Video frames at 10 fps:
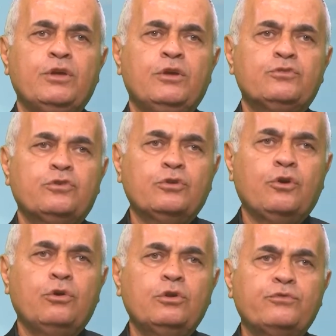So the
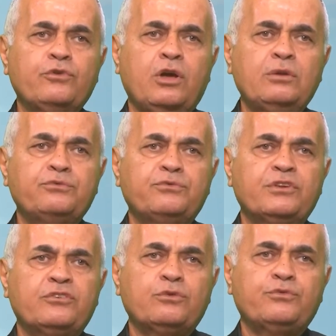goal of golf
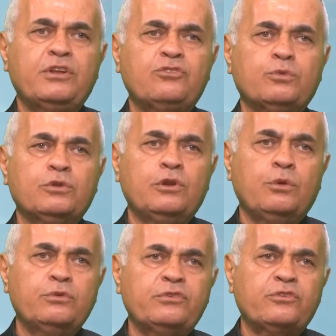is to finish with the
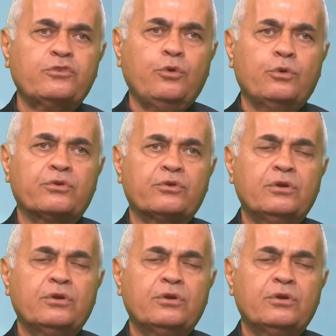lowest score.